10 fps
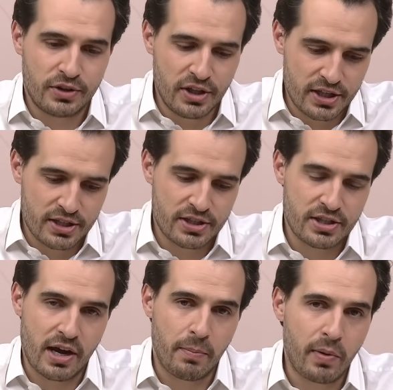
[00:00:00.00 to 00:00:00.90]

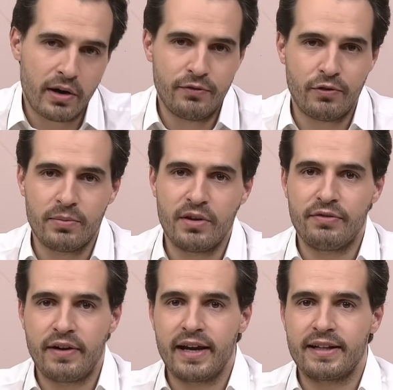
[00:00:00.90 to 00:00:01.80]
This, apart from the
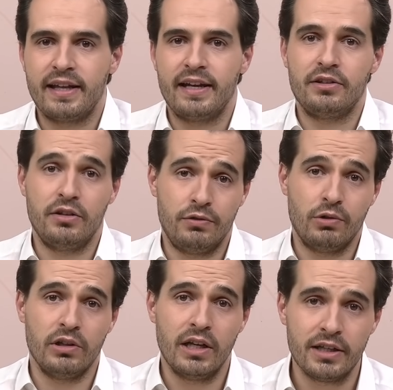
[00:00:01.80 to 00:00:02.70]
fact that if
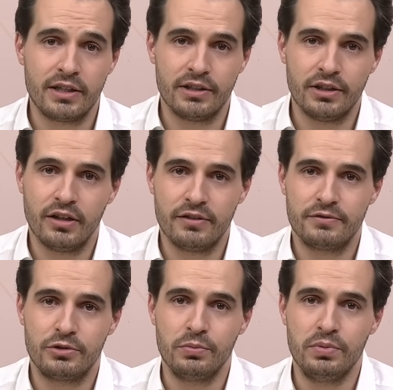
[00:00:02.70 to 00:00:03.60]
you're lucky
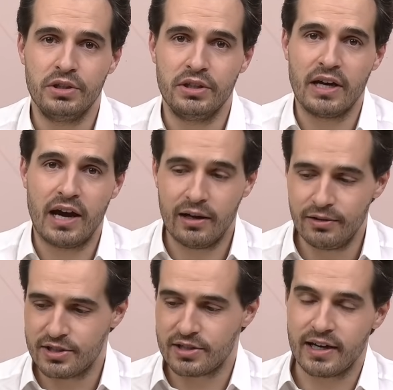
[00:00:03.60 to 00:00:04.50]
enough to be
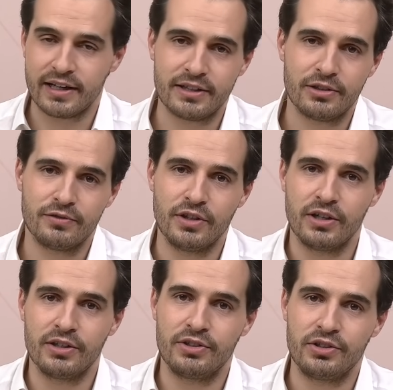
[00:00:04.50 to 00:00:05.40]
outside of the
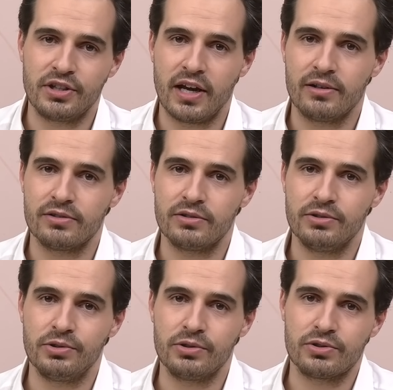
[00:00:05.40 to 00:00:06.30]
100,000
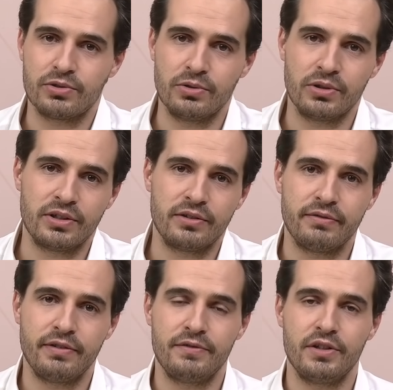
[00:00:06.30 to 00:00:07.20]
euros to
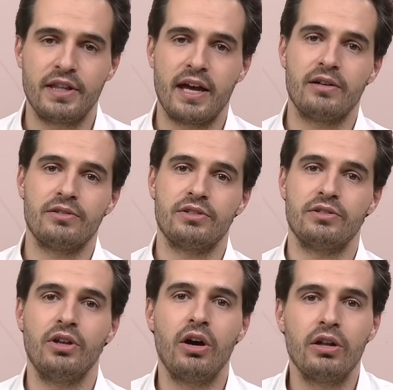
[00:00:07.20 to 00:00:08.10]

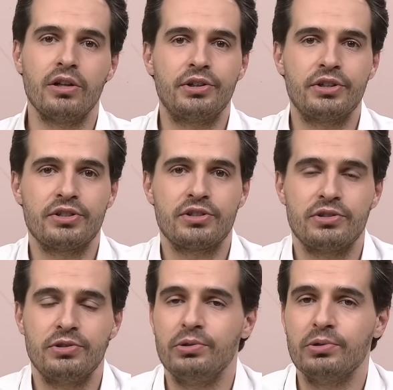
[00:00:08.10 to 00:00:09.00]

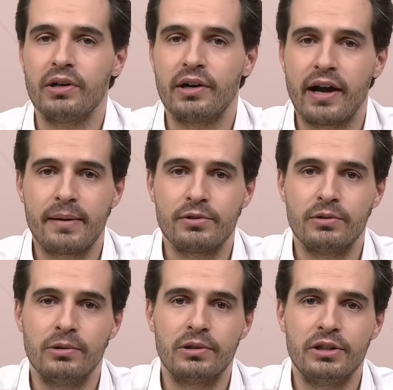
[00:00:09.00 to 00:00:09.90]
$250,000, you are
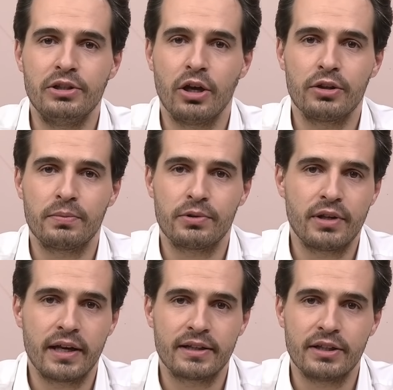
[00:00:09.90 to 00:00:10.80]
absolutely not
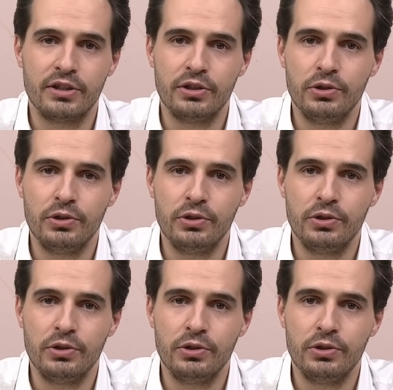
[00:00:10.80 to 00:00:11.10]
protected.